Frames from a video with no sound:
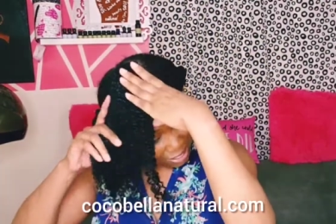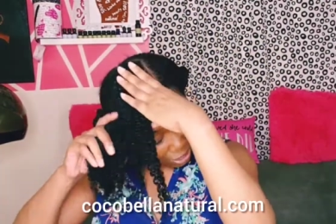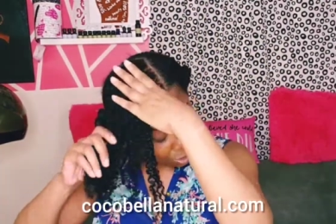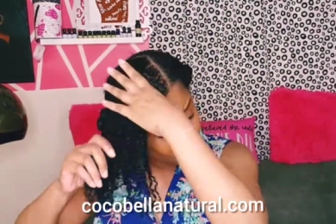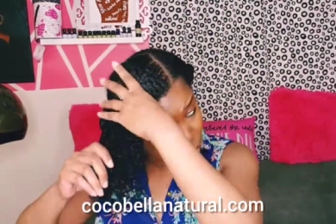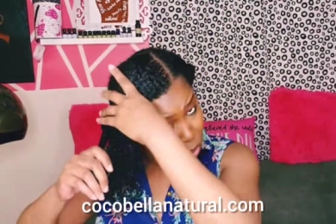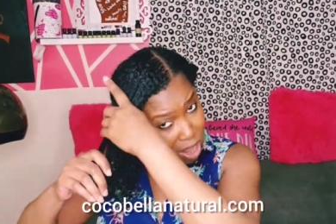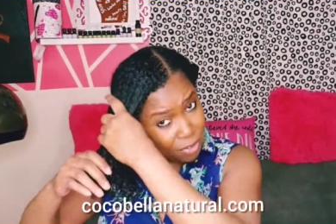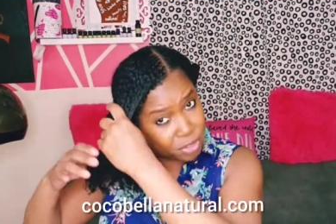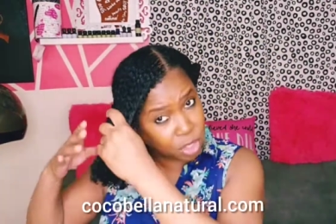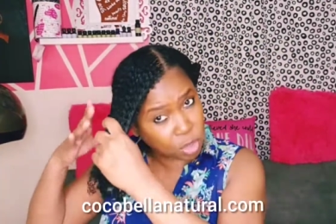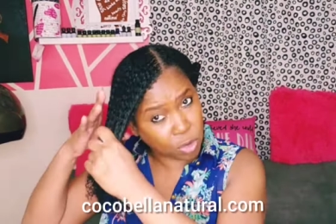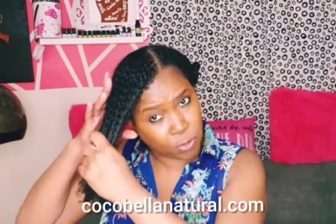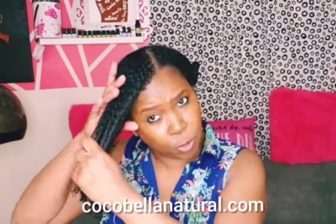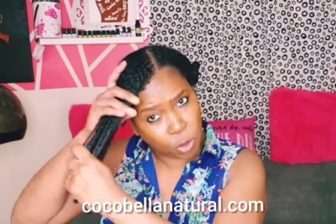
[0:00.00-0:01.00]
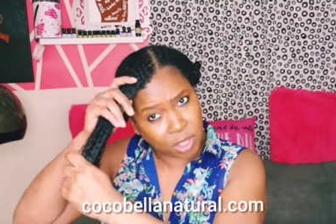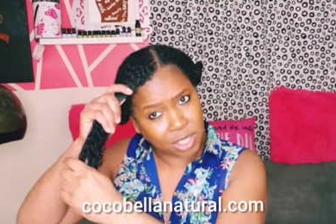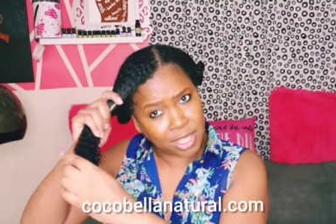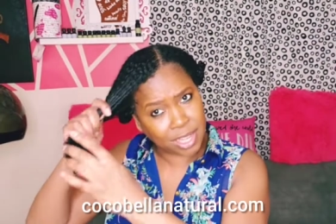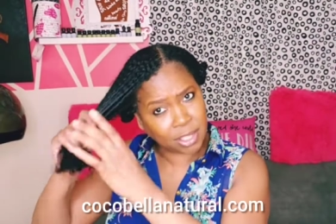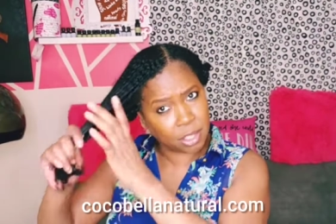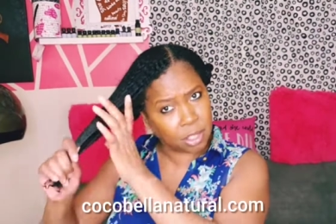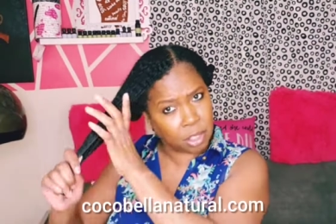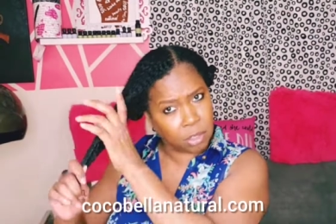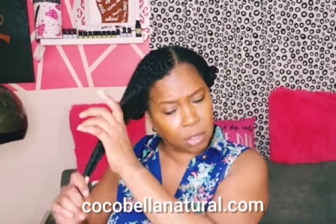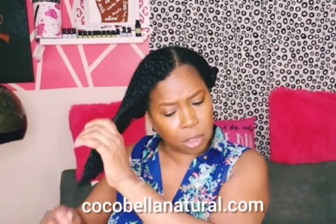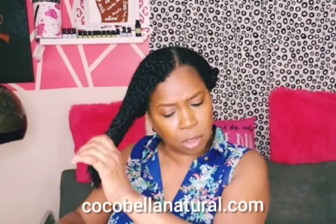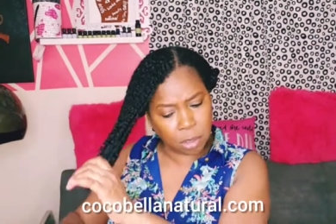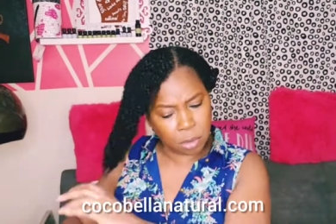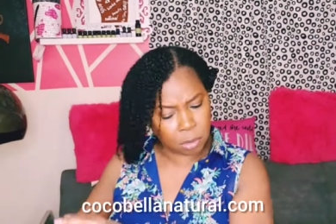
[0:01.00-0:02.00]
You don't have to do 4 sections. You
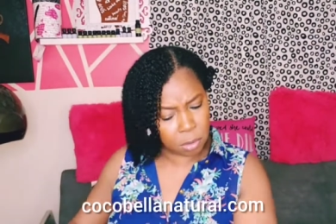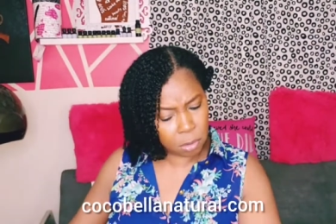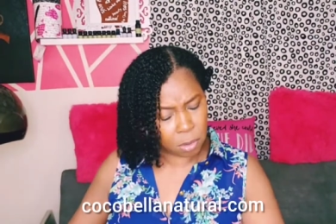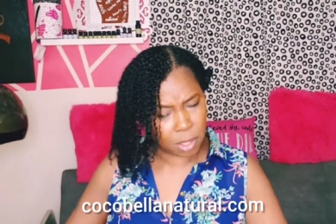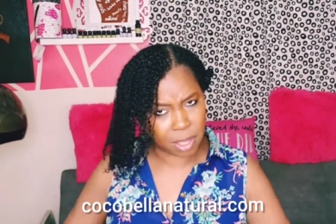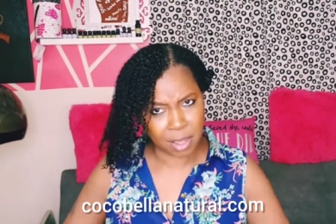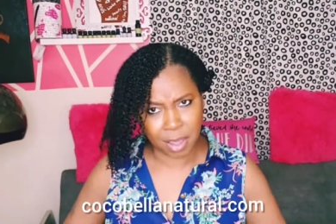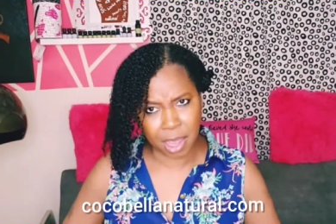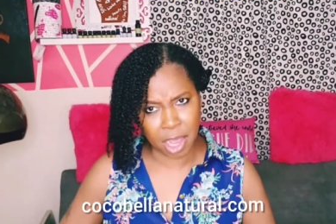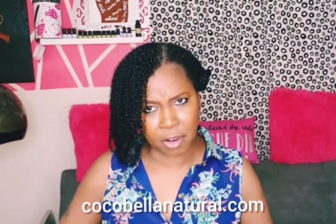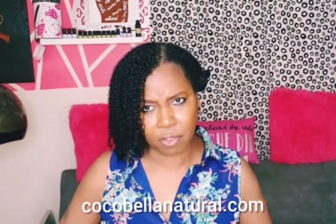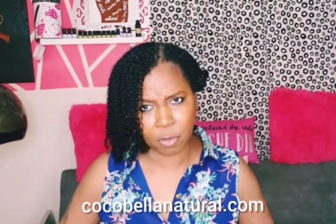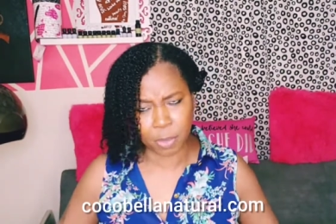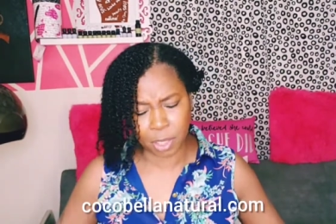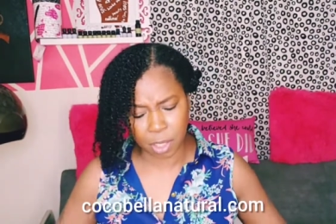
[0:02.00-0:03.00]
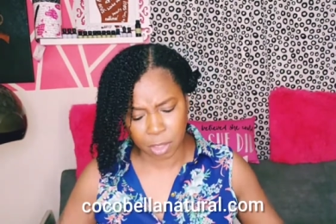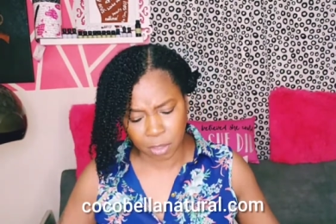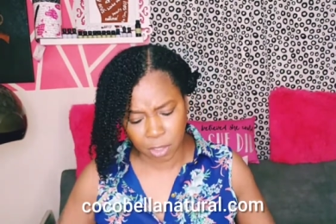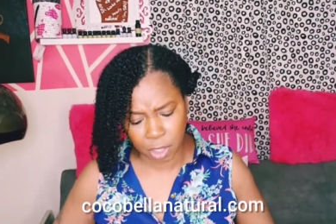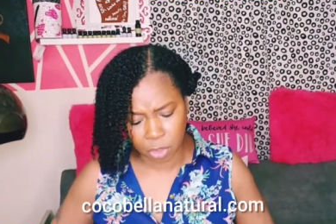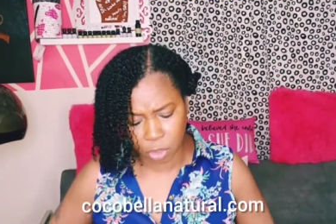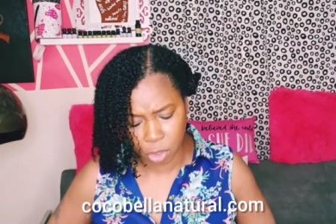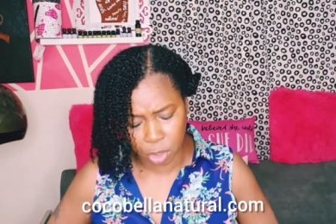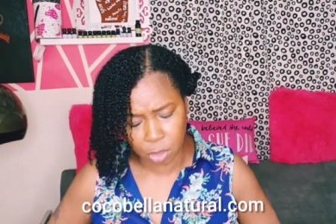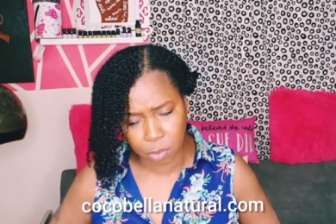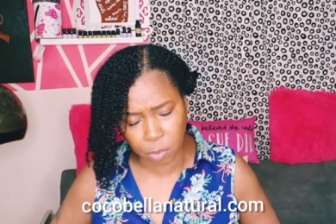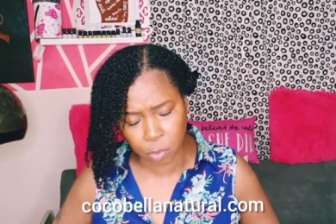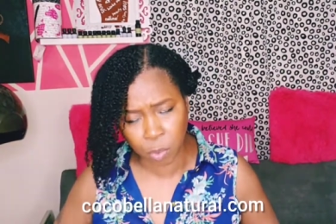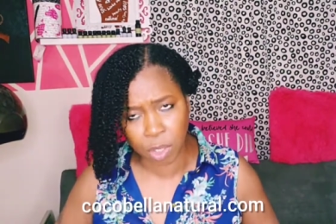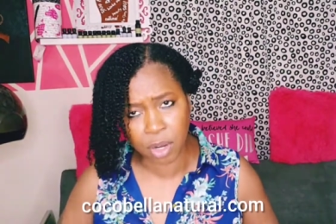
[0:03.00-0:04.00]
can do however many sections,
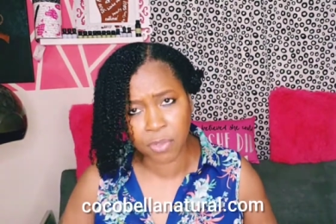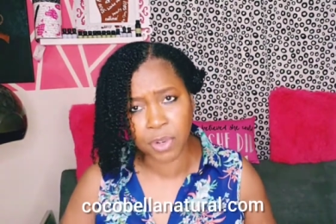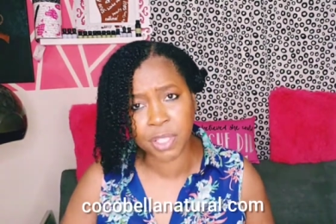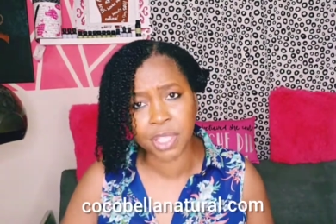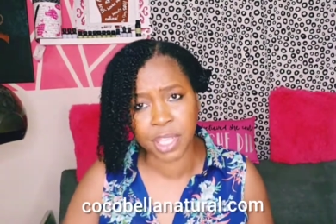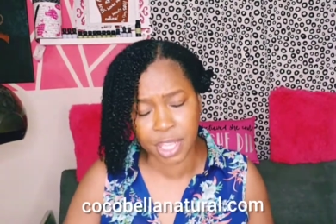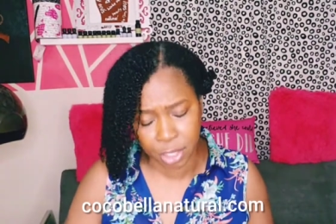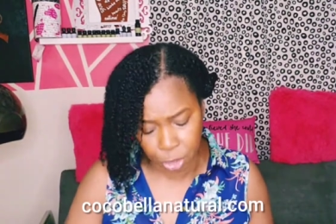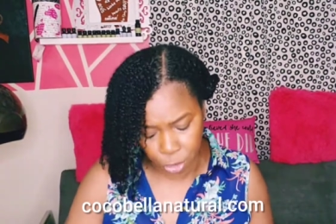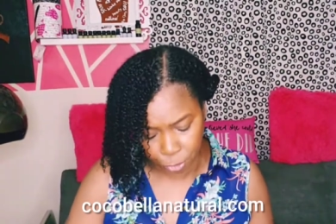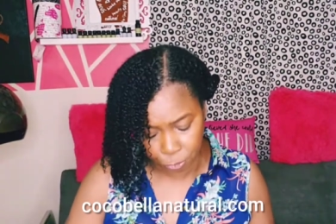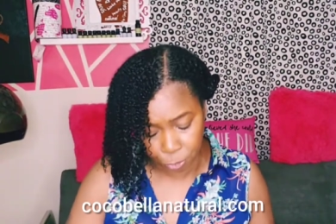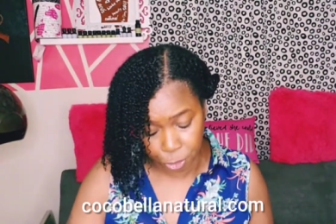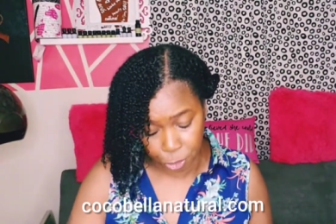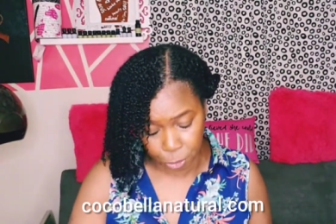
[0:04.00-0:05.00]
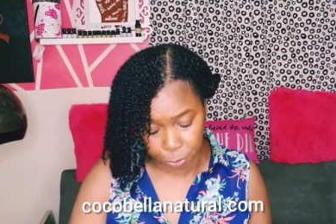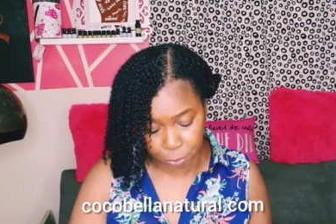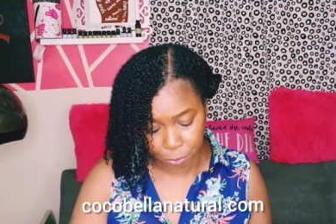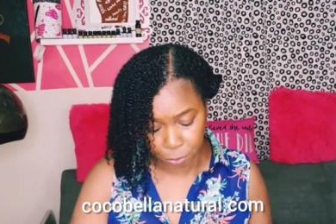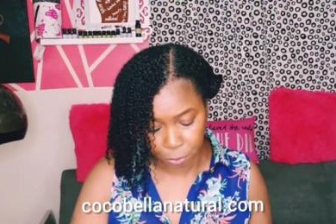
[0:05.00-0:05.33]
whatever is easier for you.